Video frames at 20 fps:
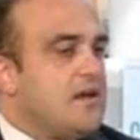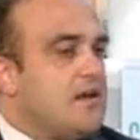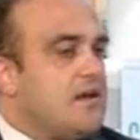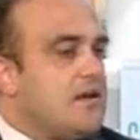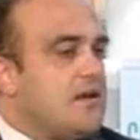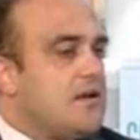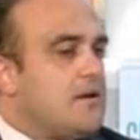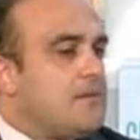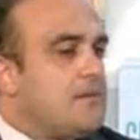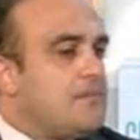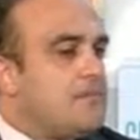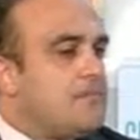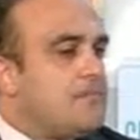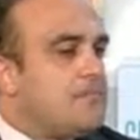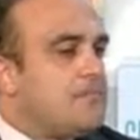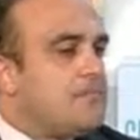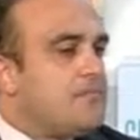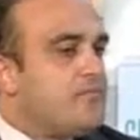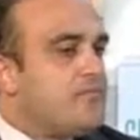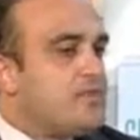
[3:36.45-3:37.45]

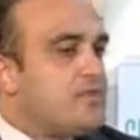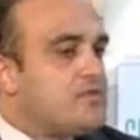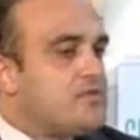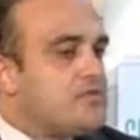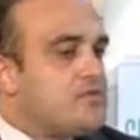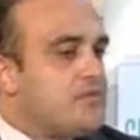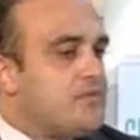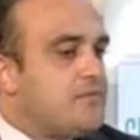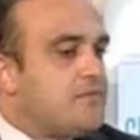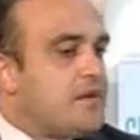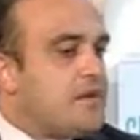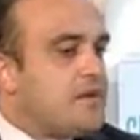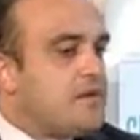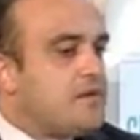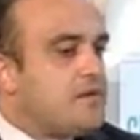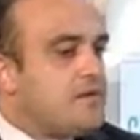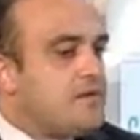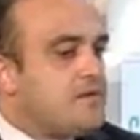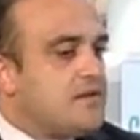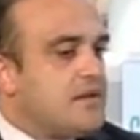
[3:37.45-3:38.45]
So
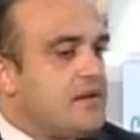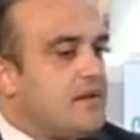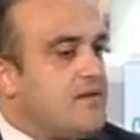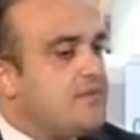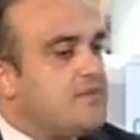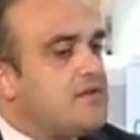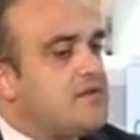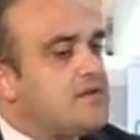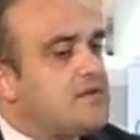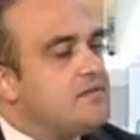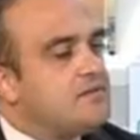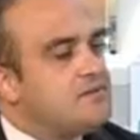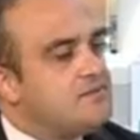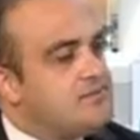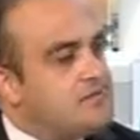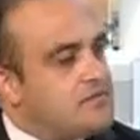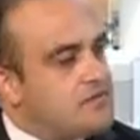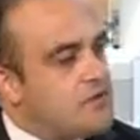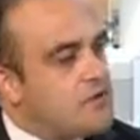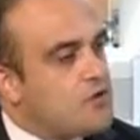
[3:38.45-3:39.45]
far, they have
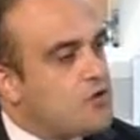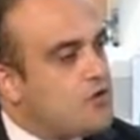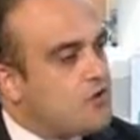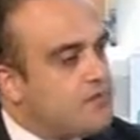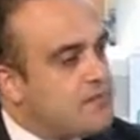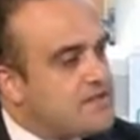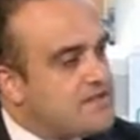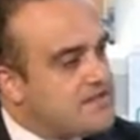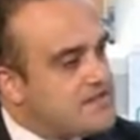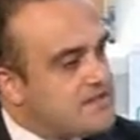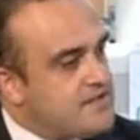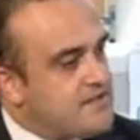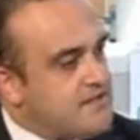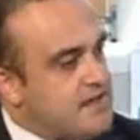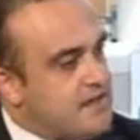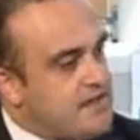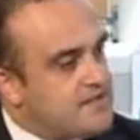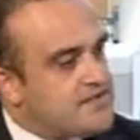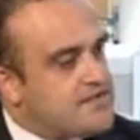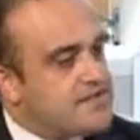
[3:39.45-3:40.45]
not committed
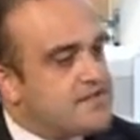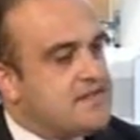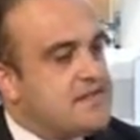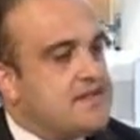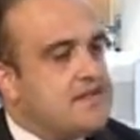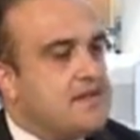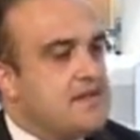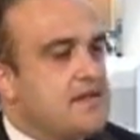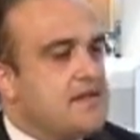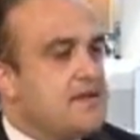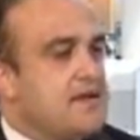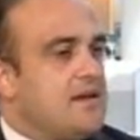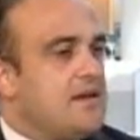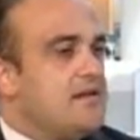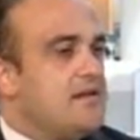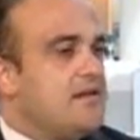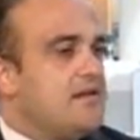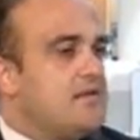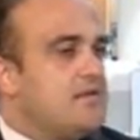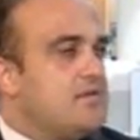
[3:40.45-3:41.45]
yet,
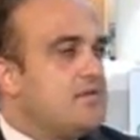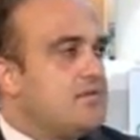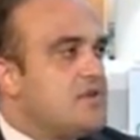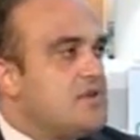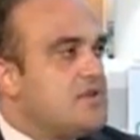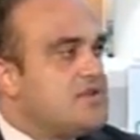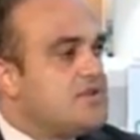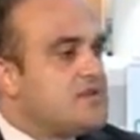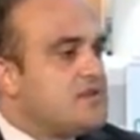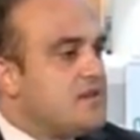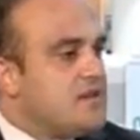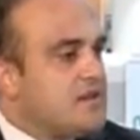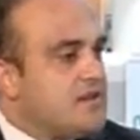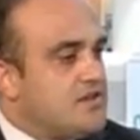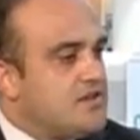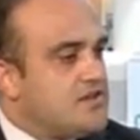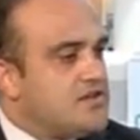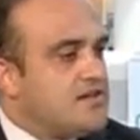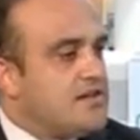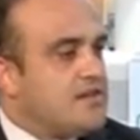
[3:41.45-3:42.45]
and the reason
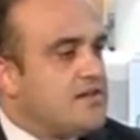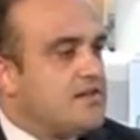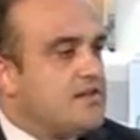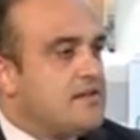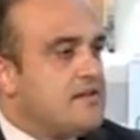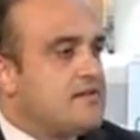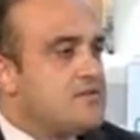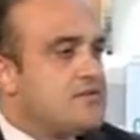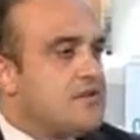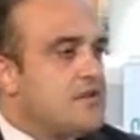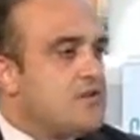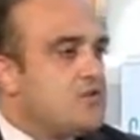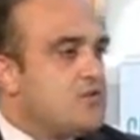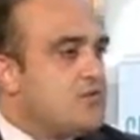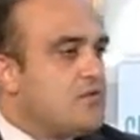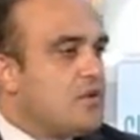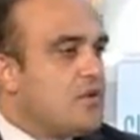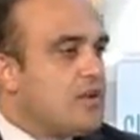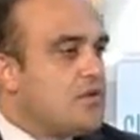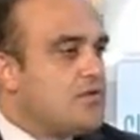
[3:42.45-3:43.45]
is that they are trying
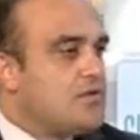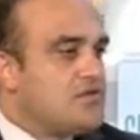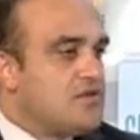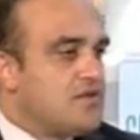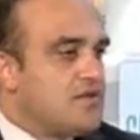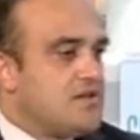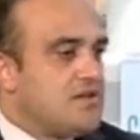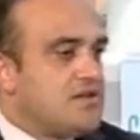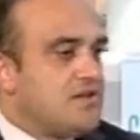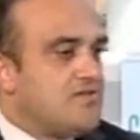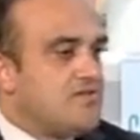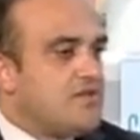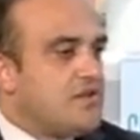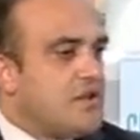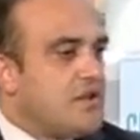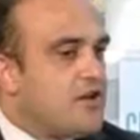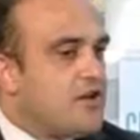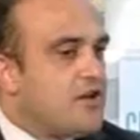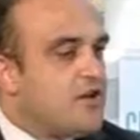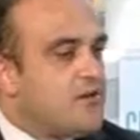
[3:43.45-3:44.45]
to negotiate a
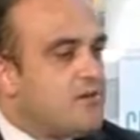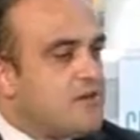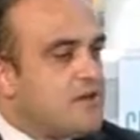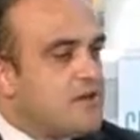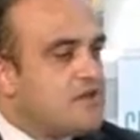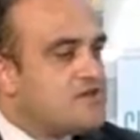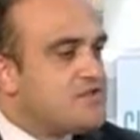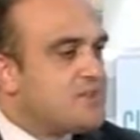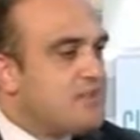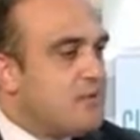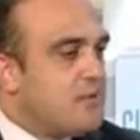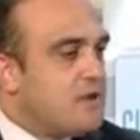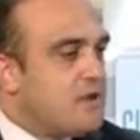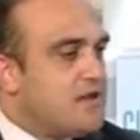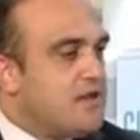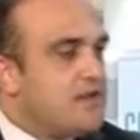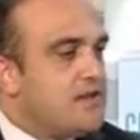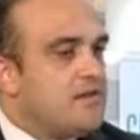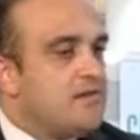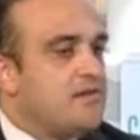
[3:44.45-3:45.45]
very complex
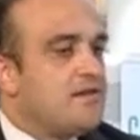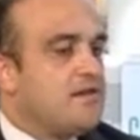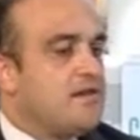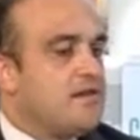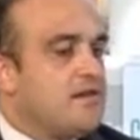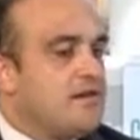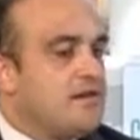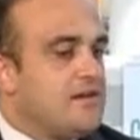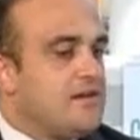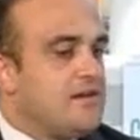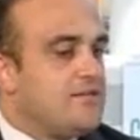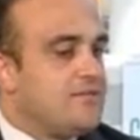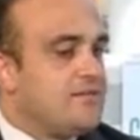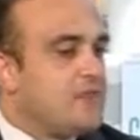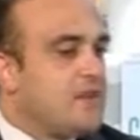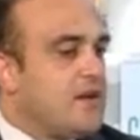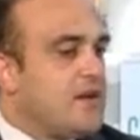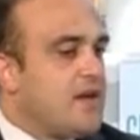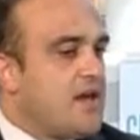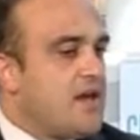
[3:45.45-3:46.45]
political
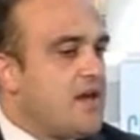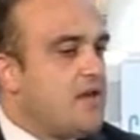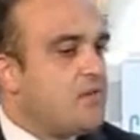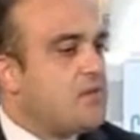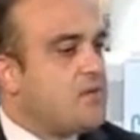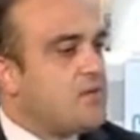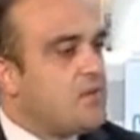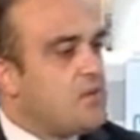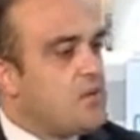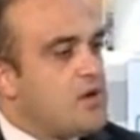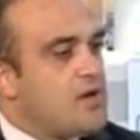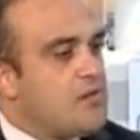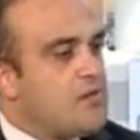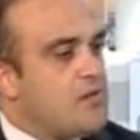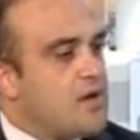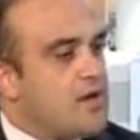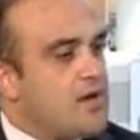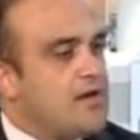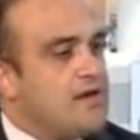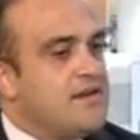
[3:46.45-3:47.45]
game,
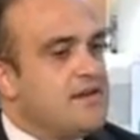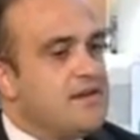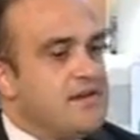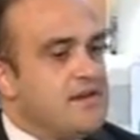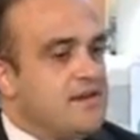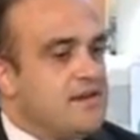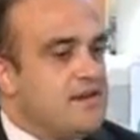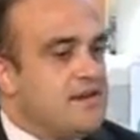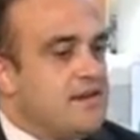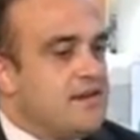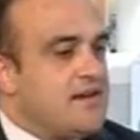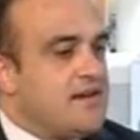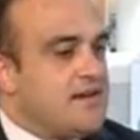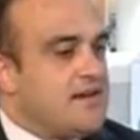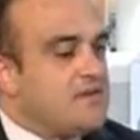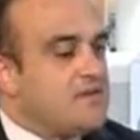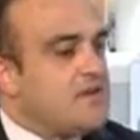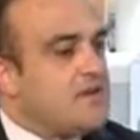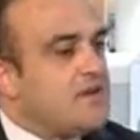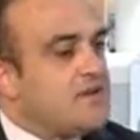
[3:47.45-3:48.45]
whereby,
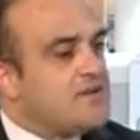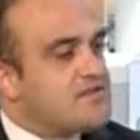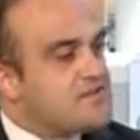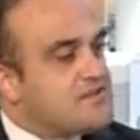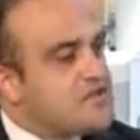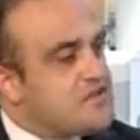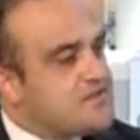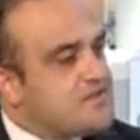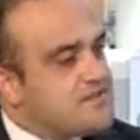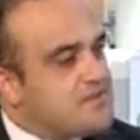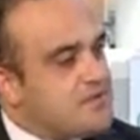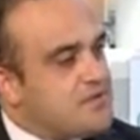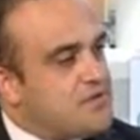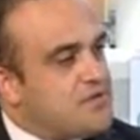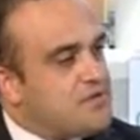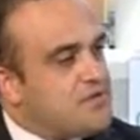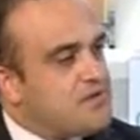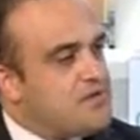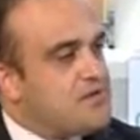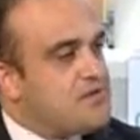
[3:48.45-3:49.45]
in exchange for
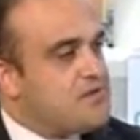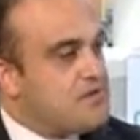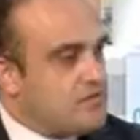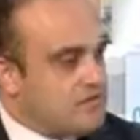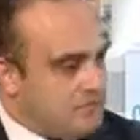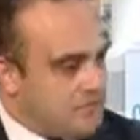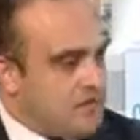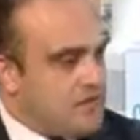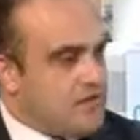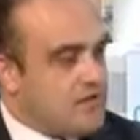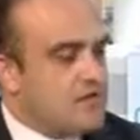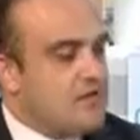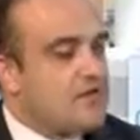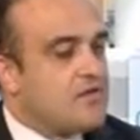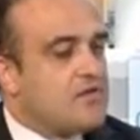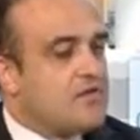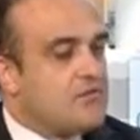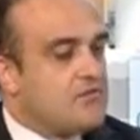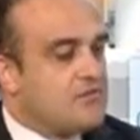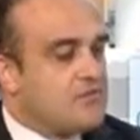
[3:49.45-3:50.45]
their
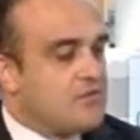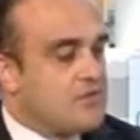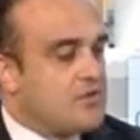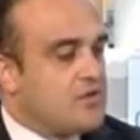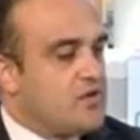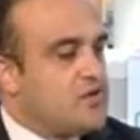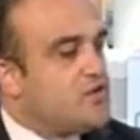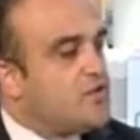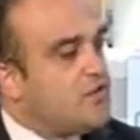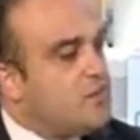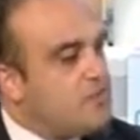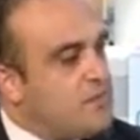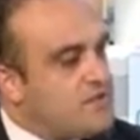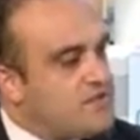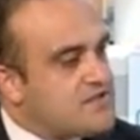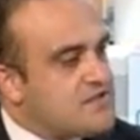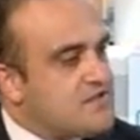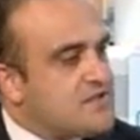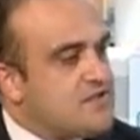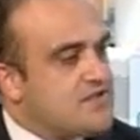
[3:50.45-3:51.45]

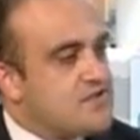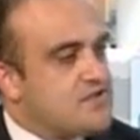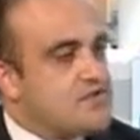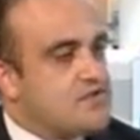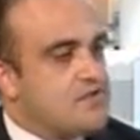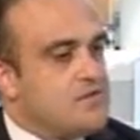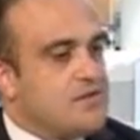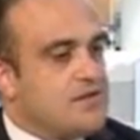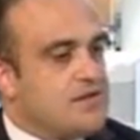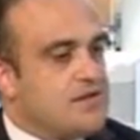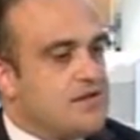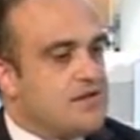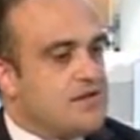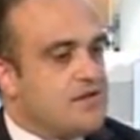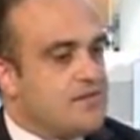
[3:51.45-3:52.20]
commitment to